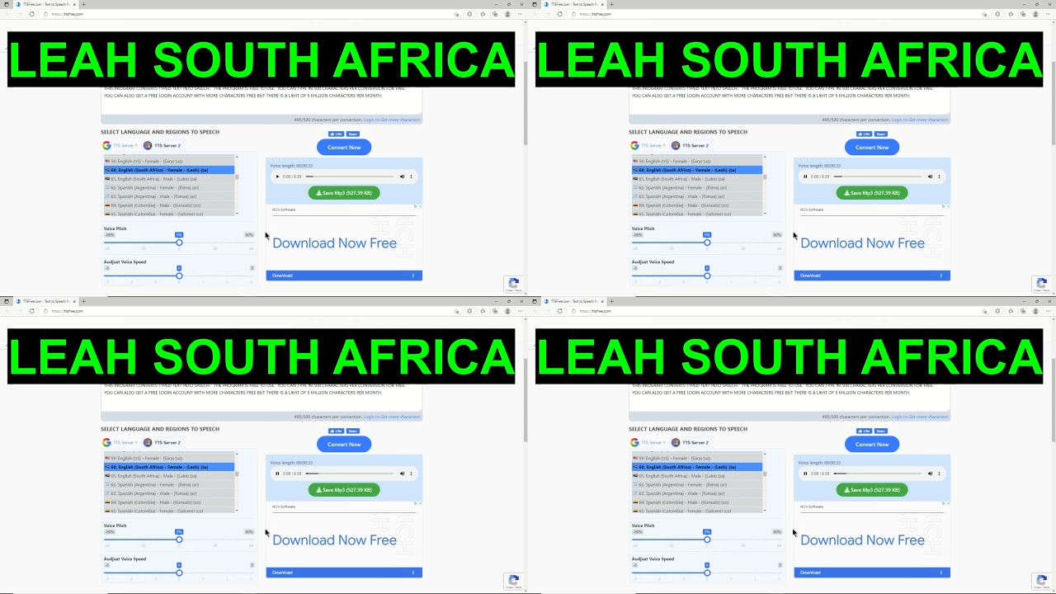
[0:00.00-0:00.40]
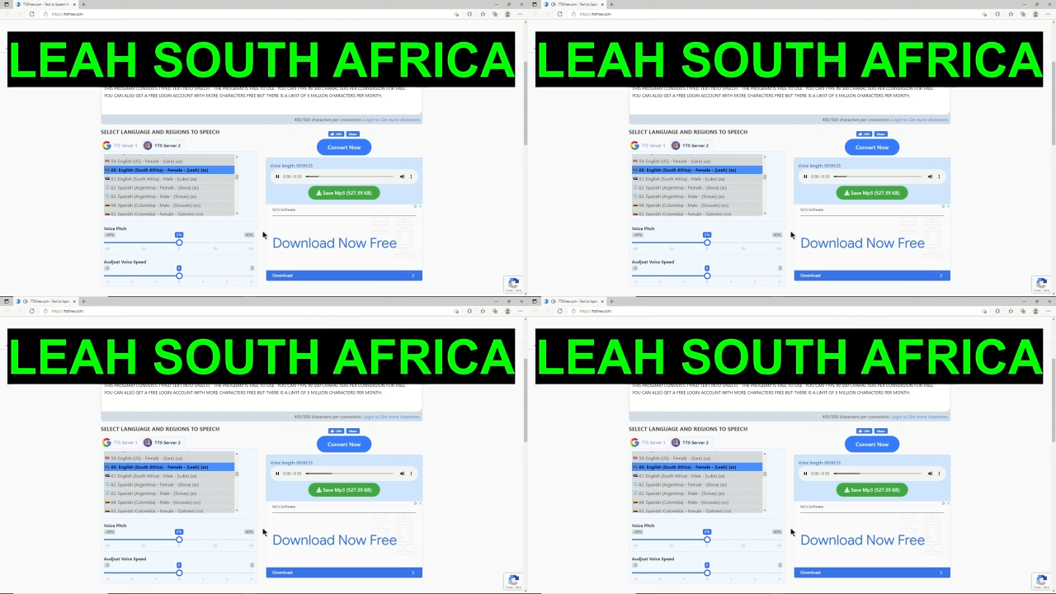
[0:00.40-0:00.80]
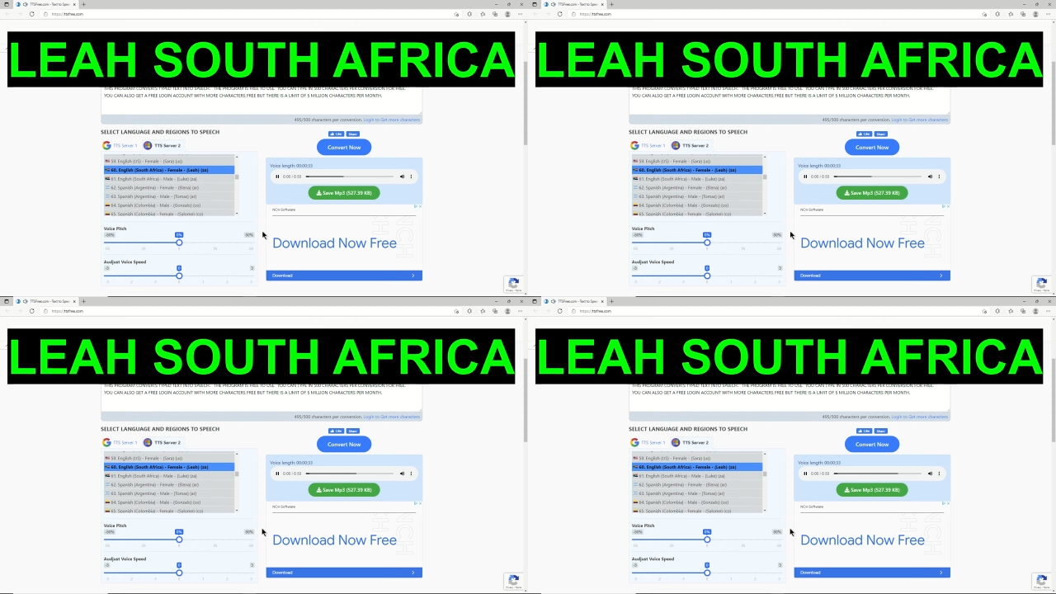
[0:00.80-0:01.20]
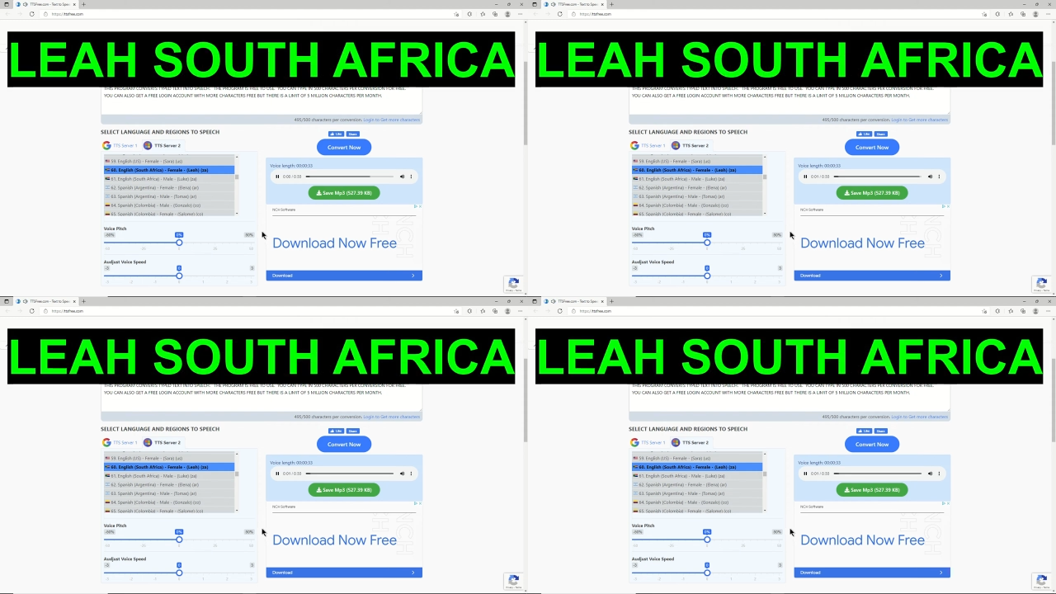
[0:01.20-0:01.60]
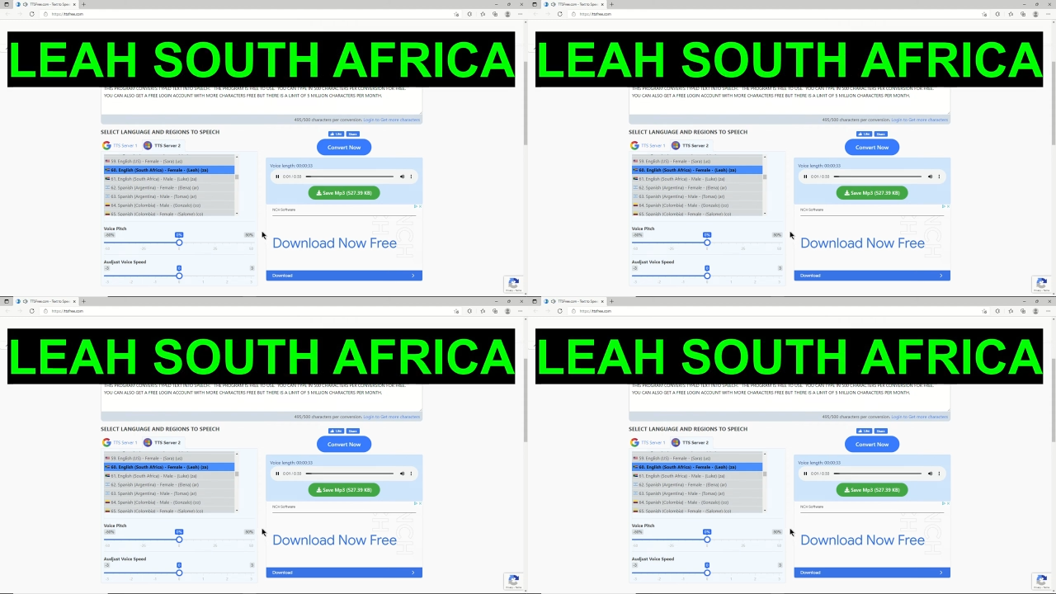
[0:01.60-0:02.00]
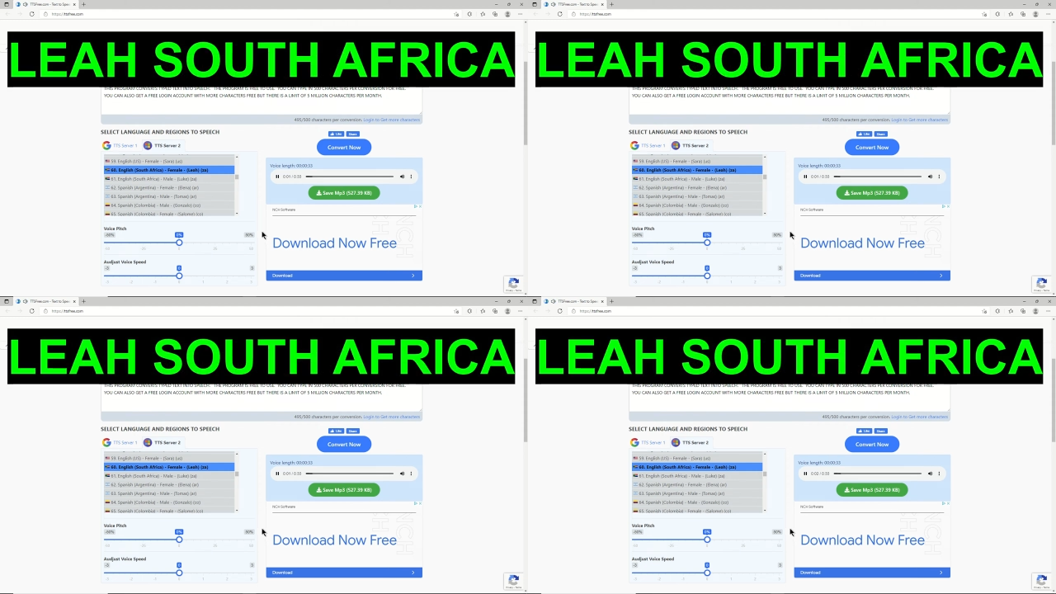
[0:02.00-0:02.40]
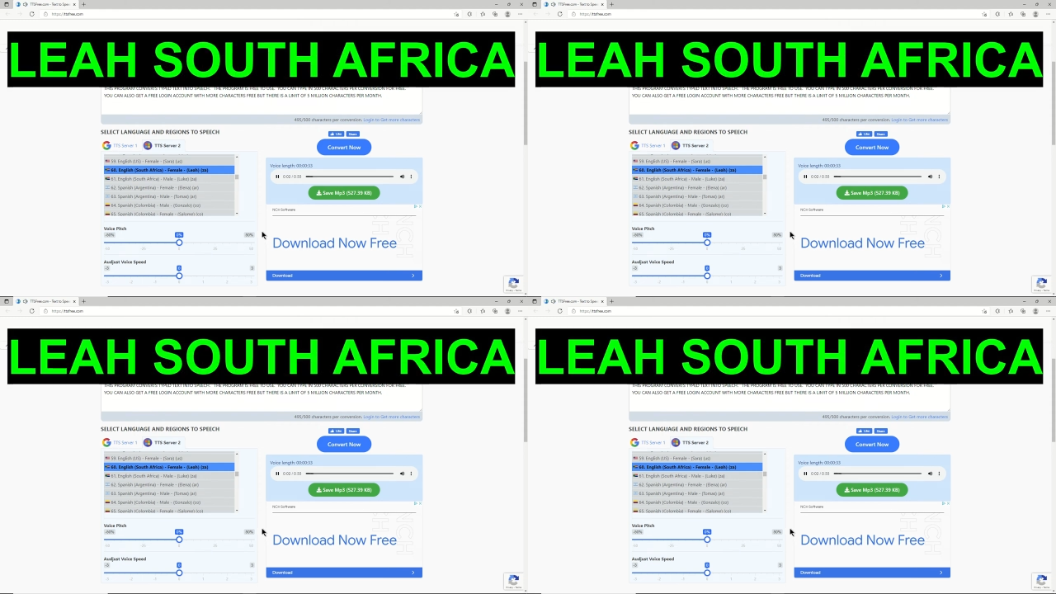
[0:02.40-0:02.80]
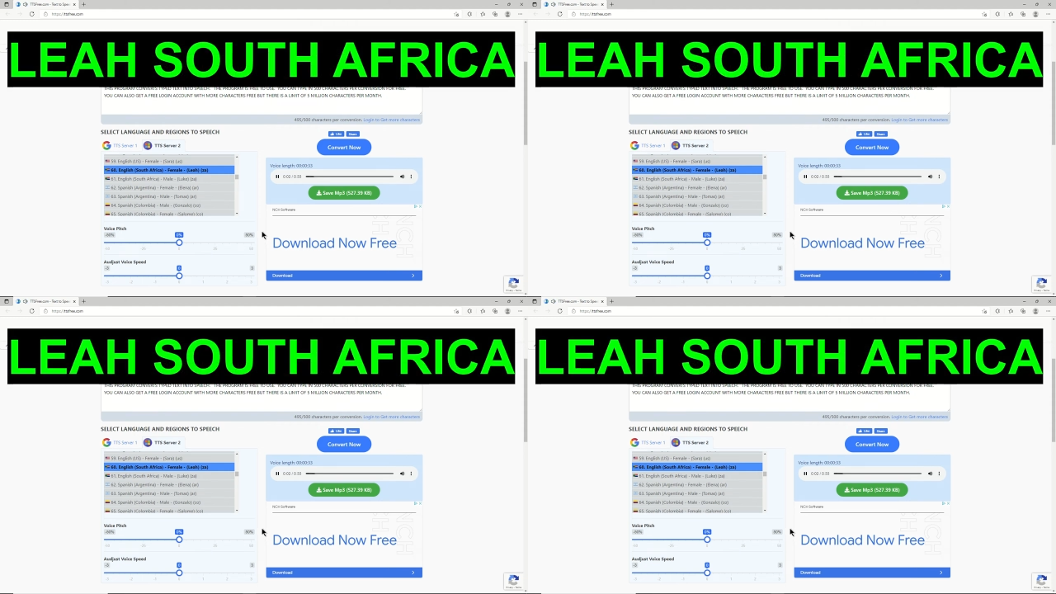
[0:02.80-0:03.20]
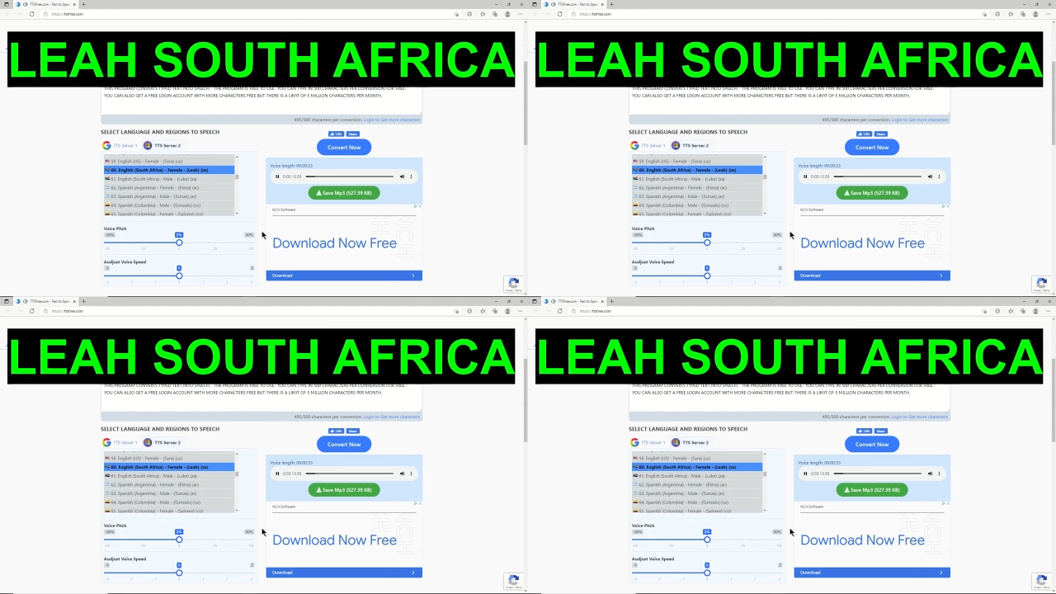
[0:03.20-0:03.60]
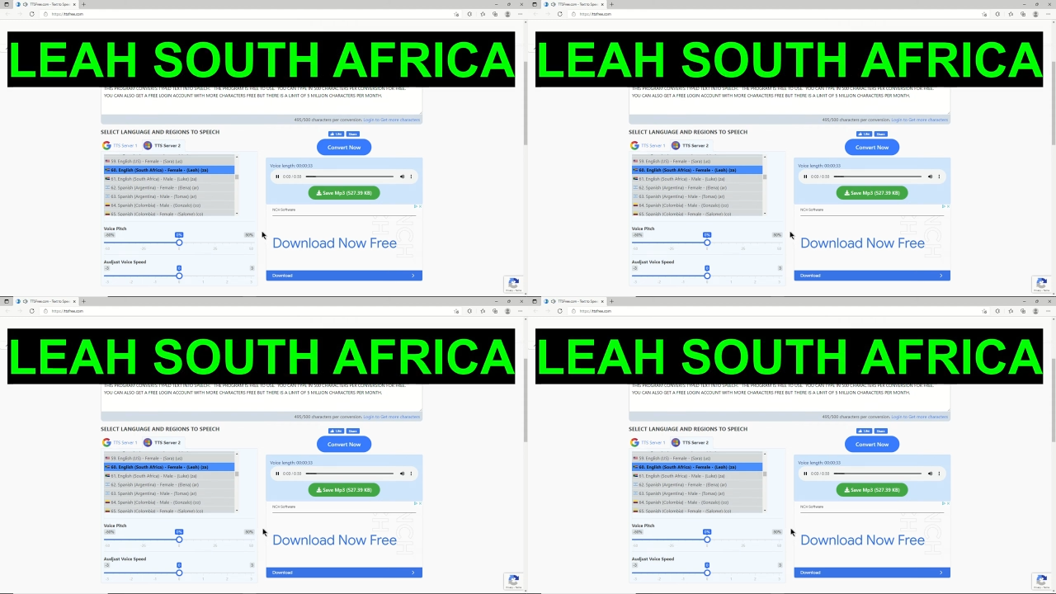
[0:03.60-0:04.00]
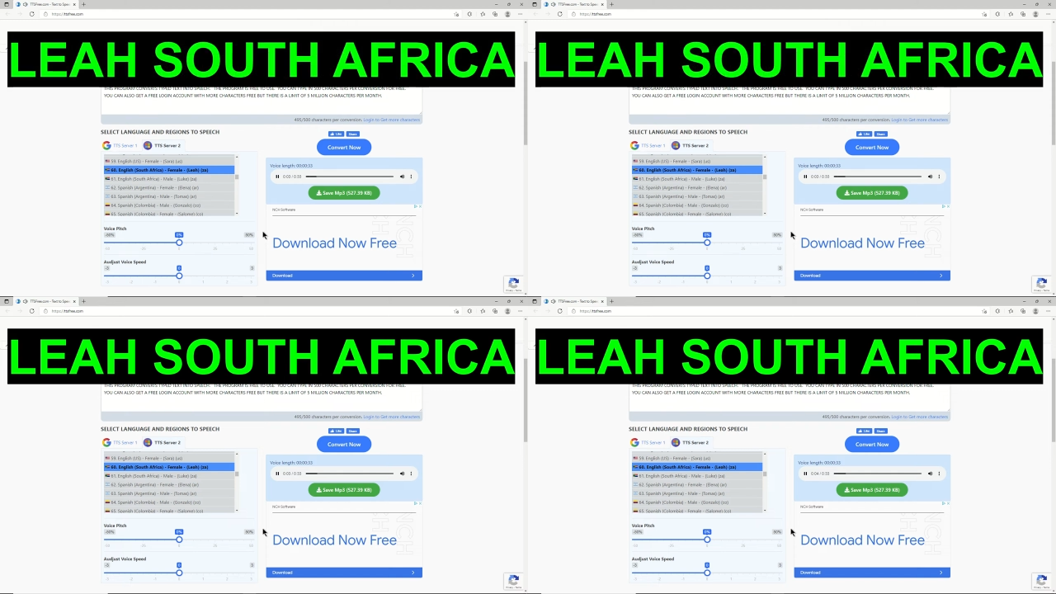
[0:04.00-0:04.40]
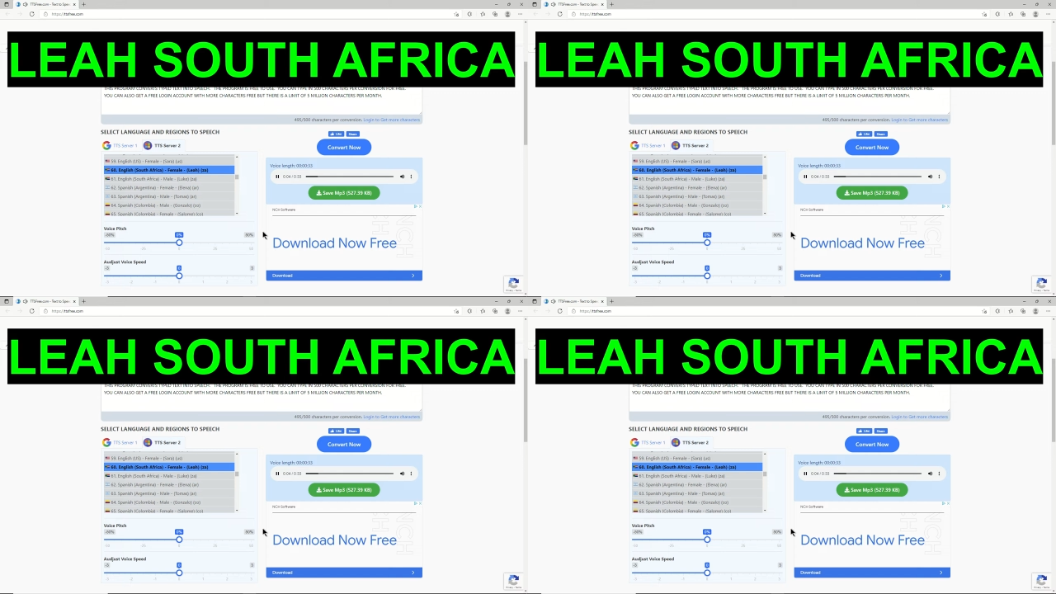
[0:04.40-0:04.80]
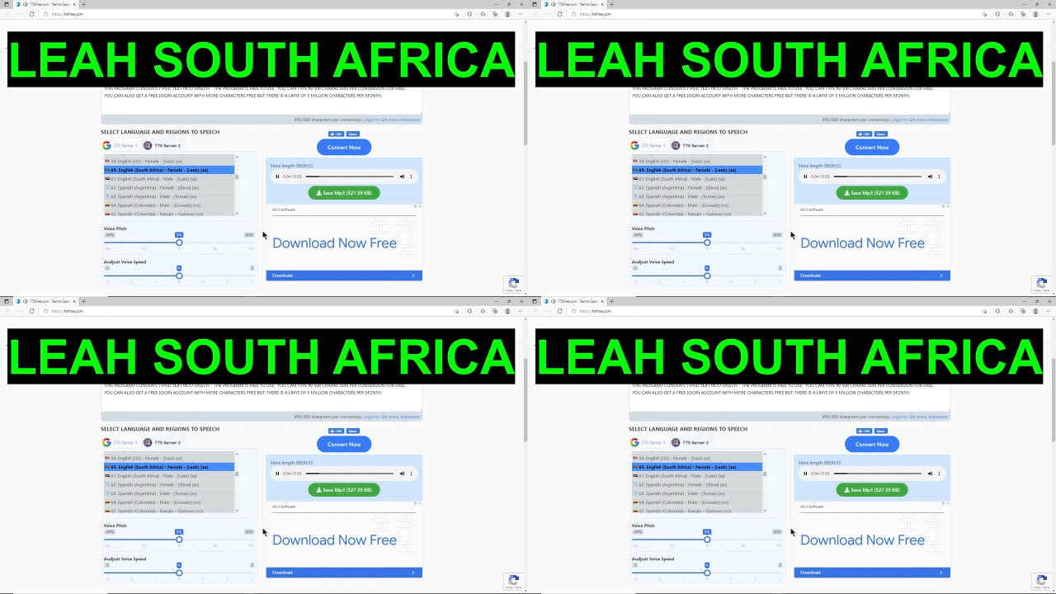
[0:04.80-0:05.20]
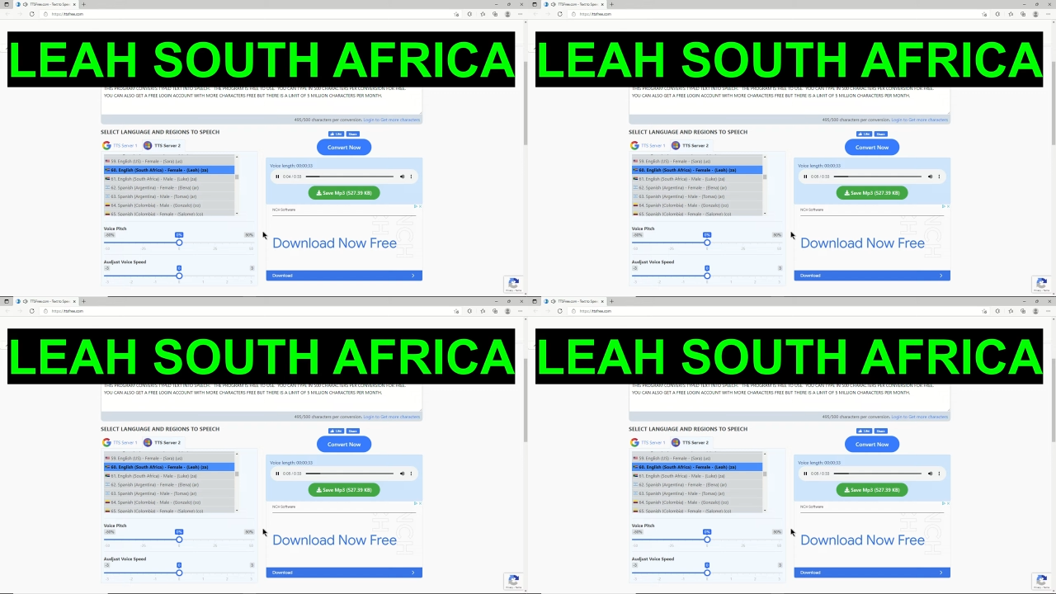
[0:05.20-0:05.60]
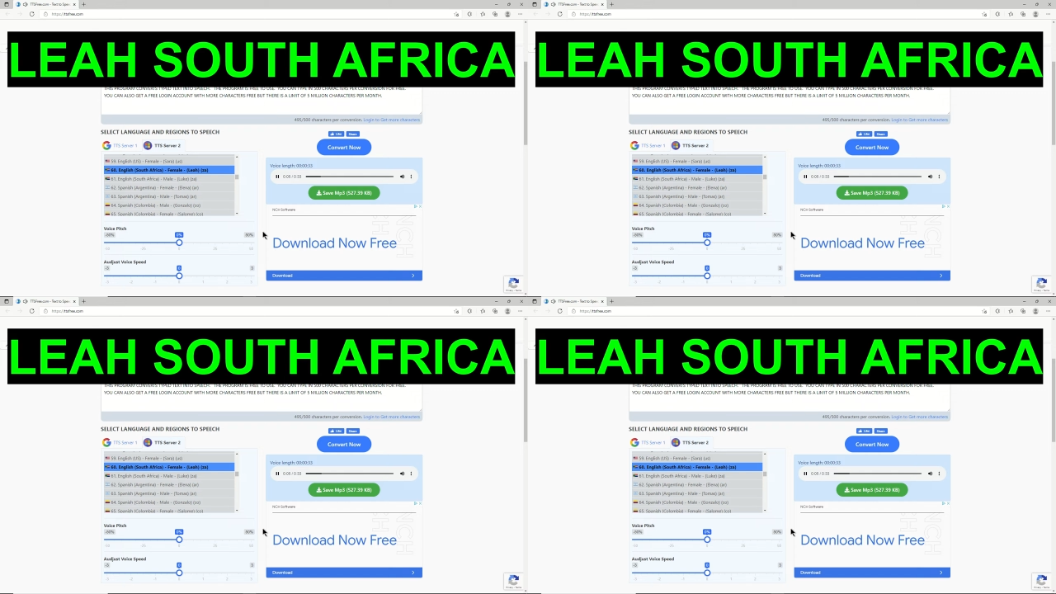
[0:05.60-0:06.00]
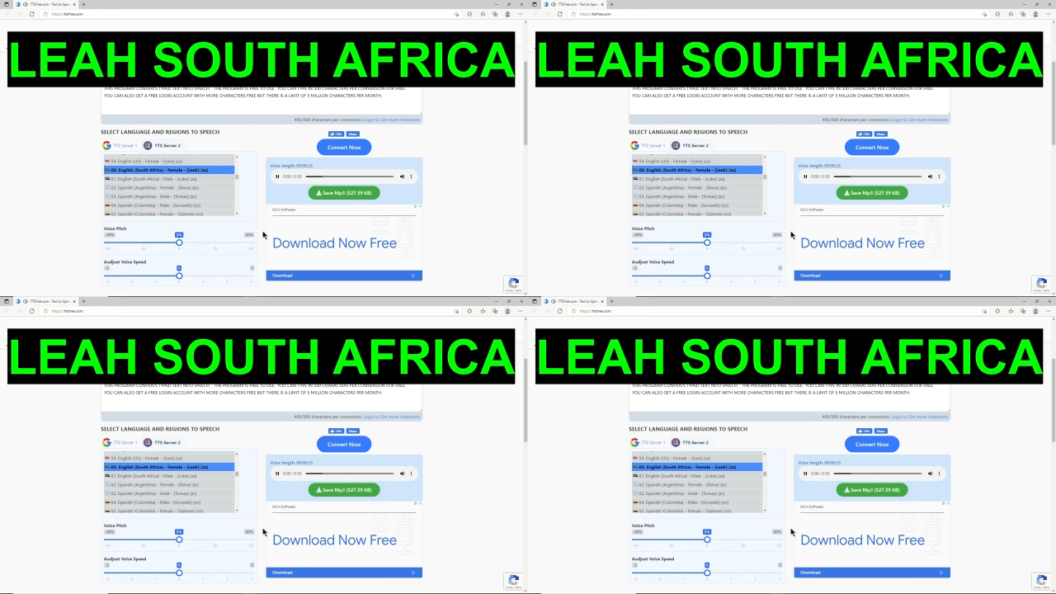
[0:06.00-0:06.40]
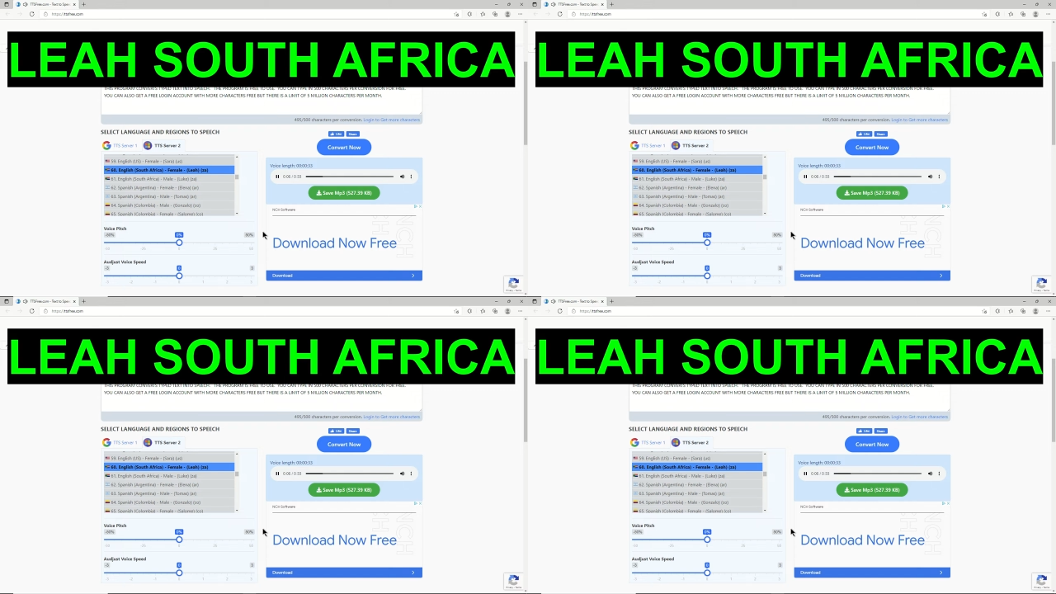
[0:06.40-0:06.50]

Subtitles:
No face is visible, so there are no lips to read.